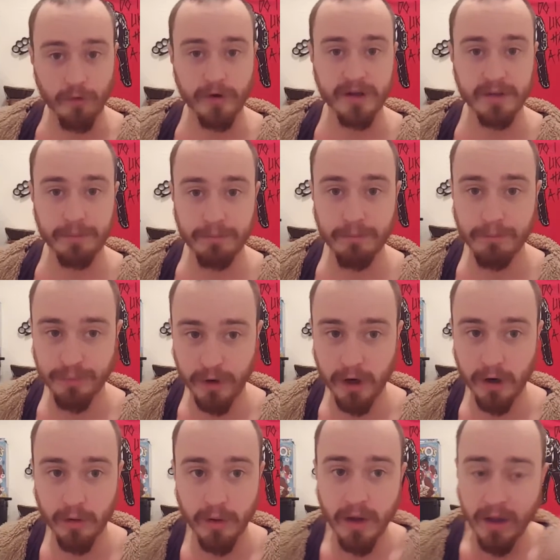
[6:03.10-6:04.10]
for you,
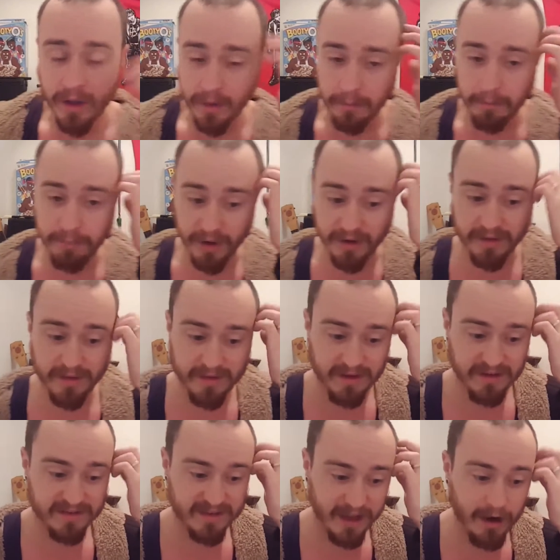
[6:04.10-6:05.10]
bro, but
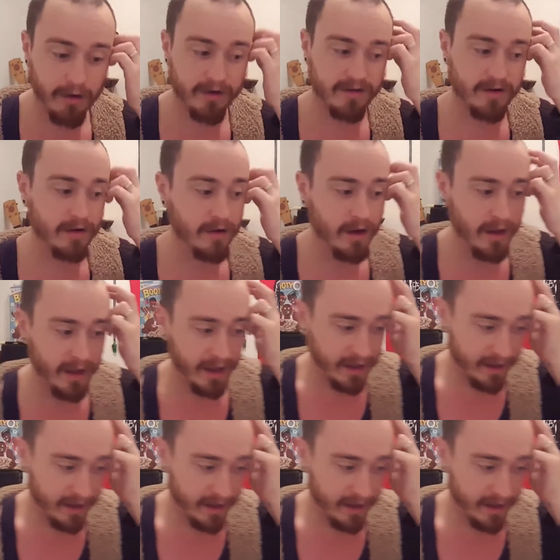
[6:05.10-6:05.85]
his character